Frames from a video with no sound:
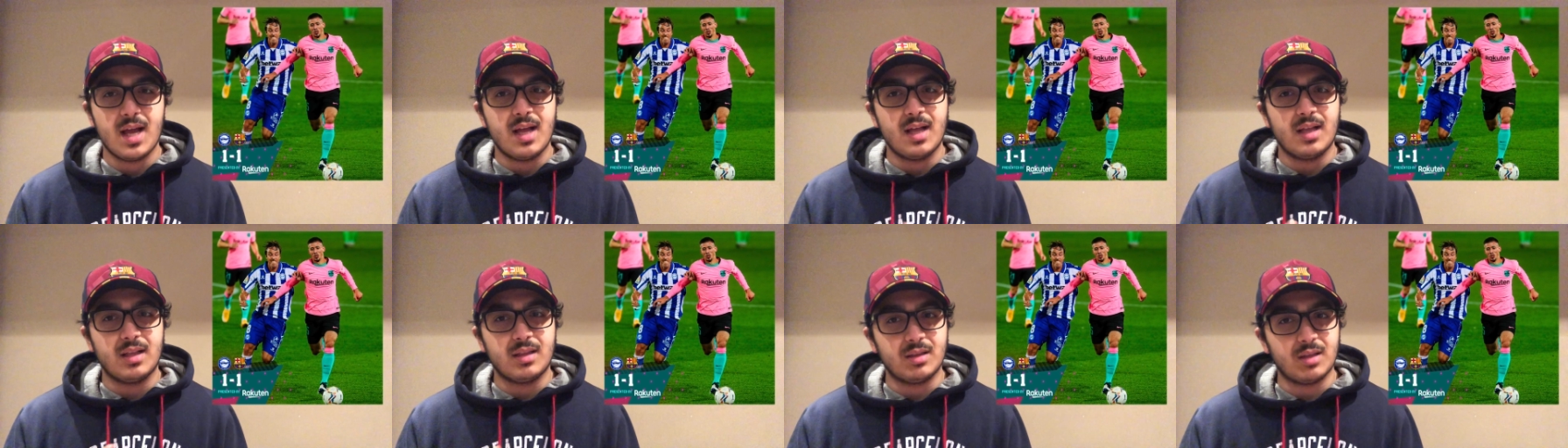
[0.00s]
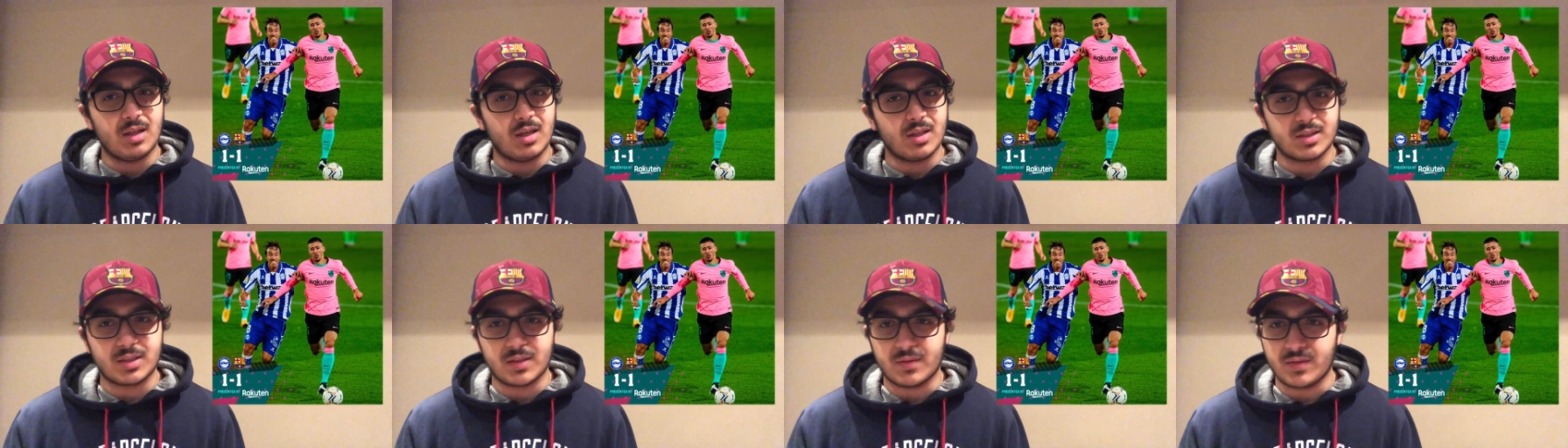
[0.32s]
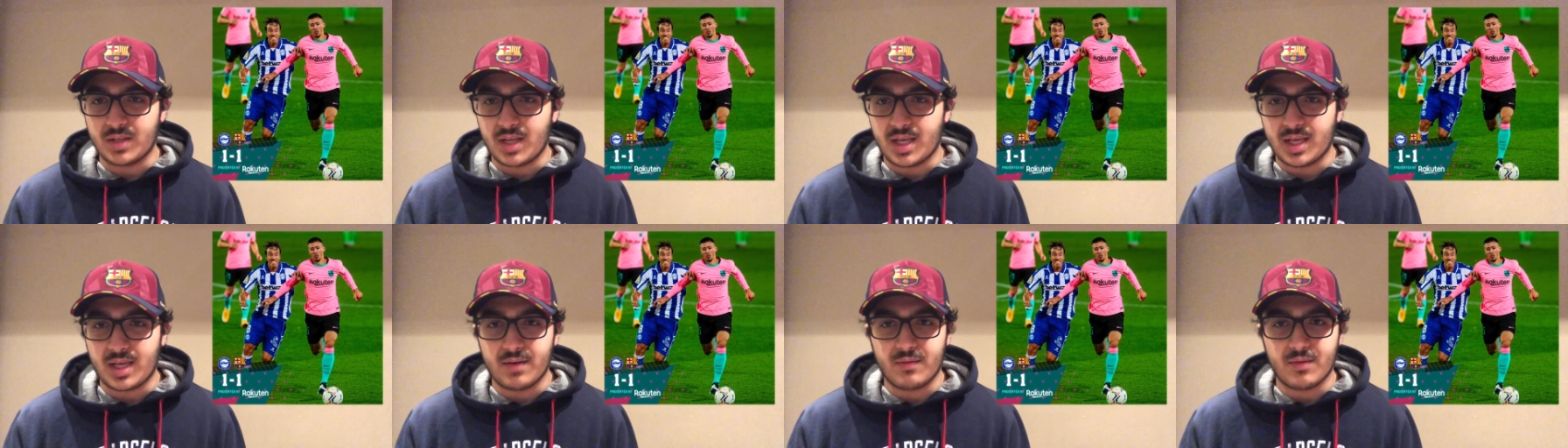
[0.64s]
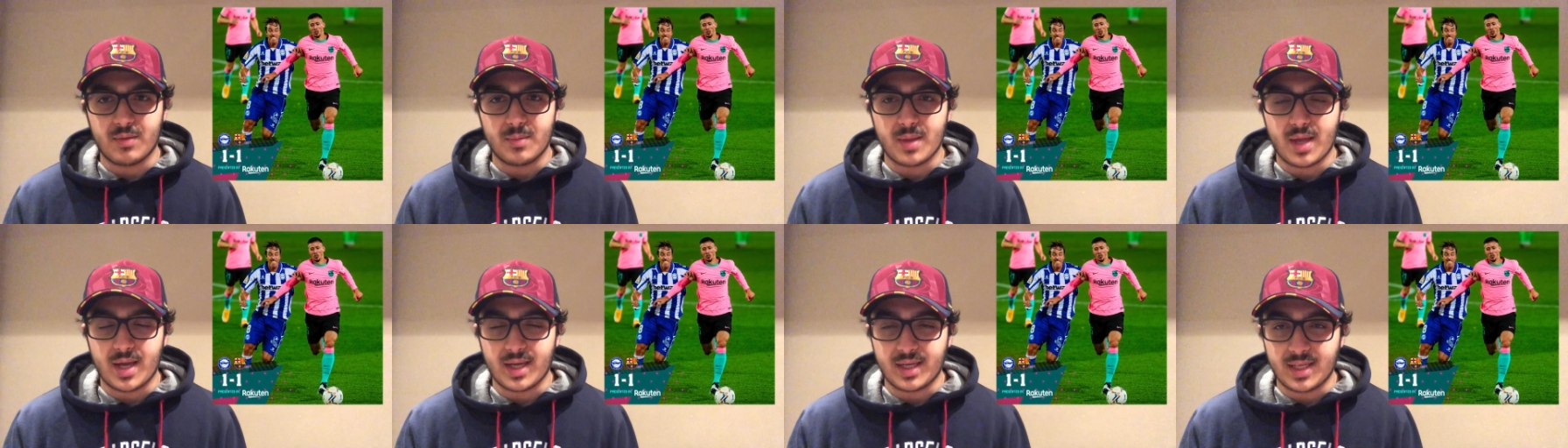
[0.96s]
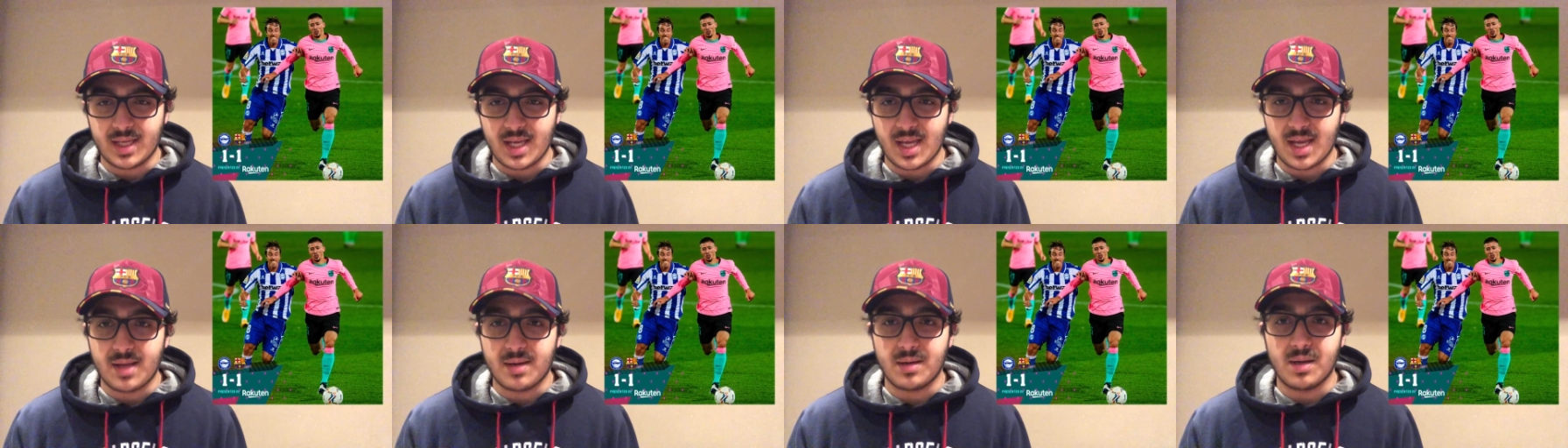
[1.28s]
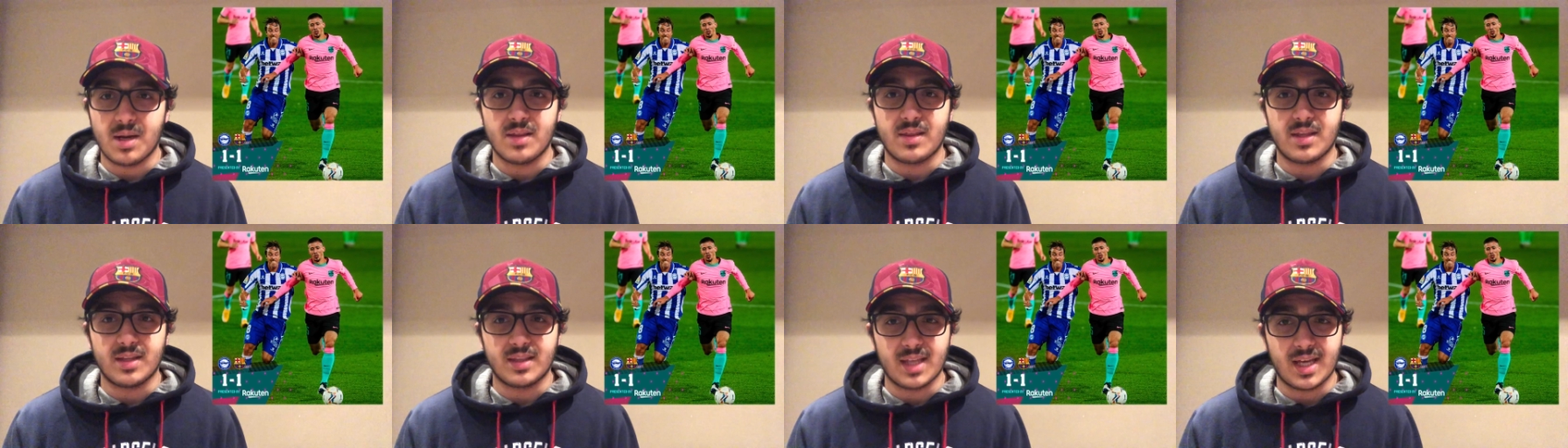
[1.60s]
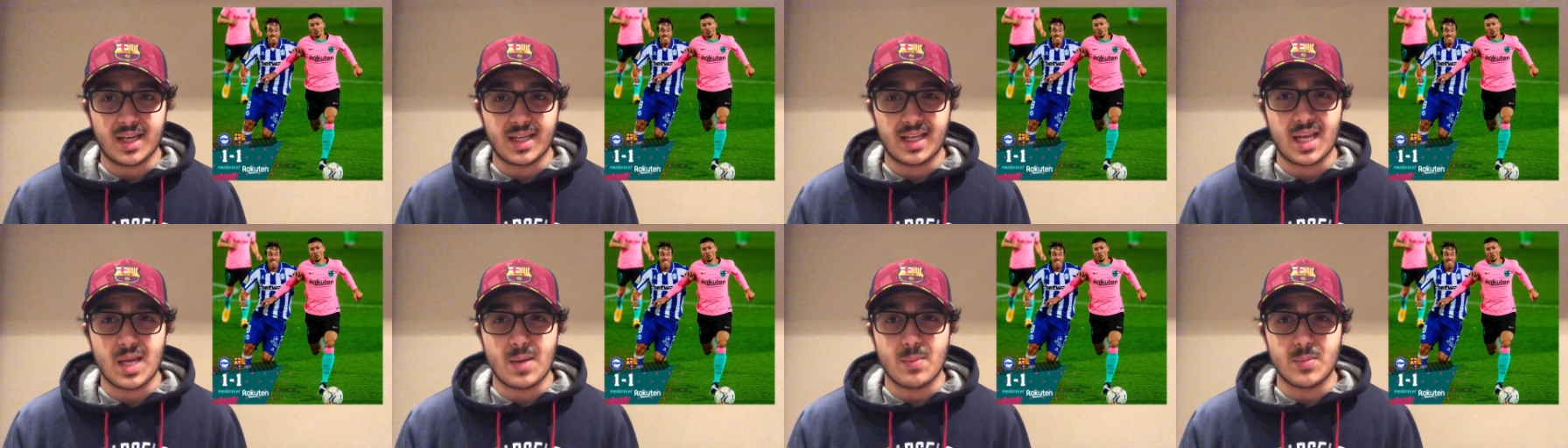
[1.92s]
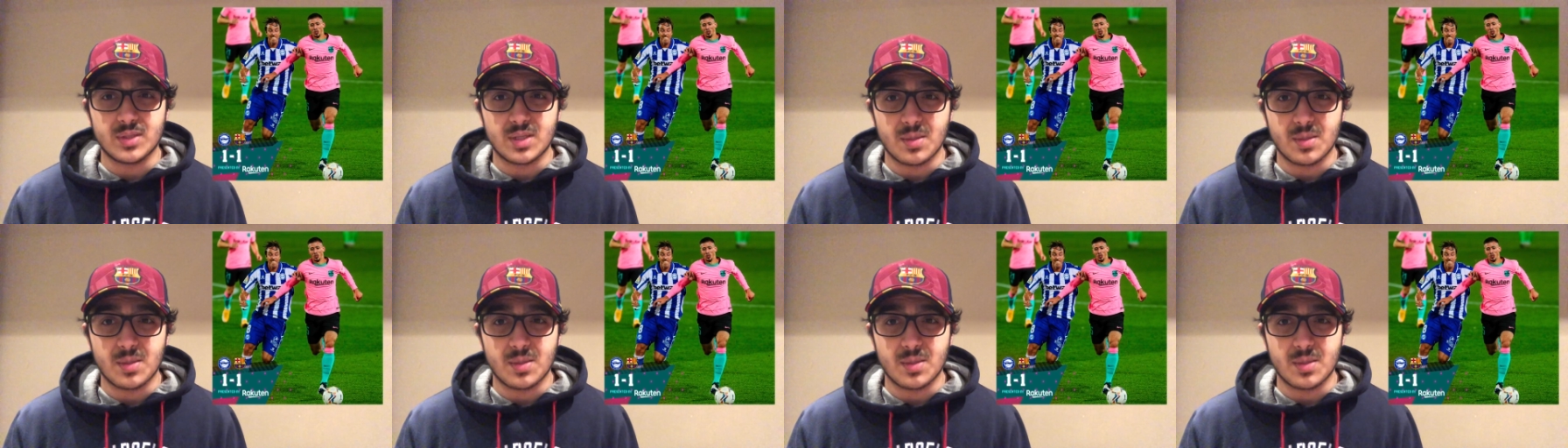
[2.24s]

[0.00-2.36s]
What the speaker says: Lots of stuff taken from that game. I think that game was